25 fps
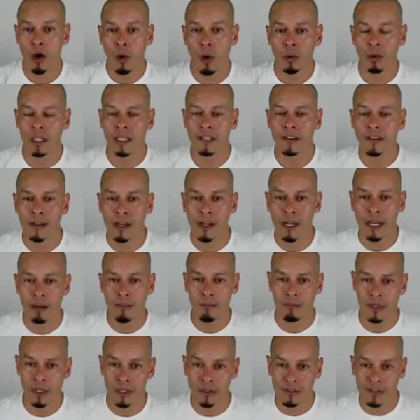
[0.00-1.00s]
Only
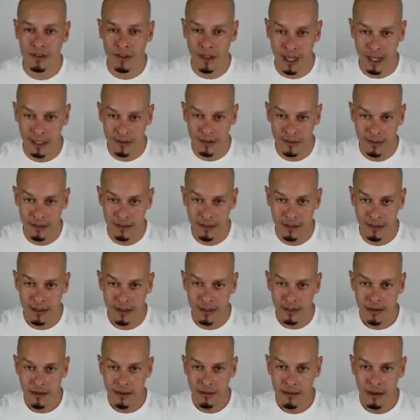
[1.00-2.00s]
time builds that,
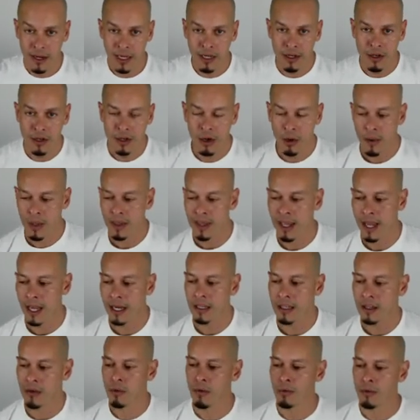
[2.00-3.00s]
right? Knowing
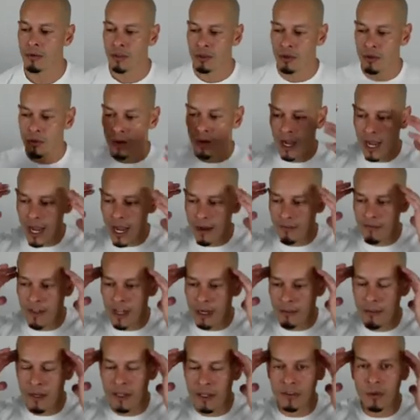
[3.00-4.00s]
that you have
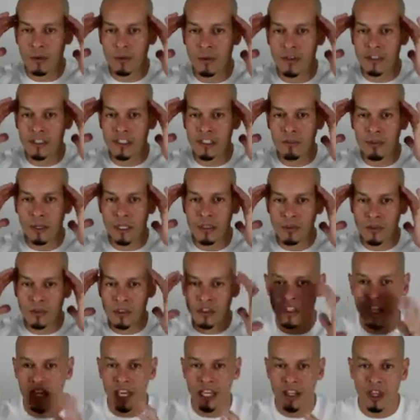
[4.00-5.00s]
that mental discipline to
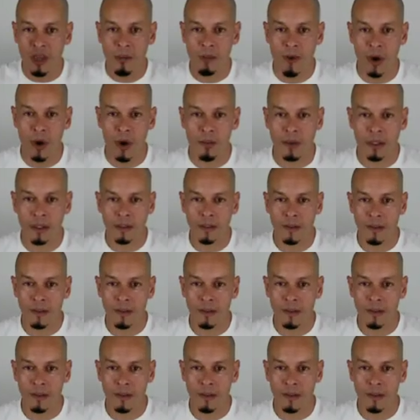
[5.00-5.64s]
stay in the moment.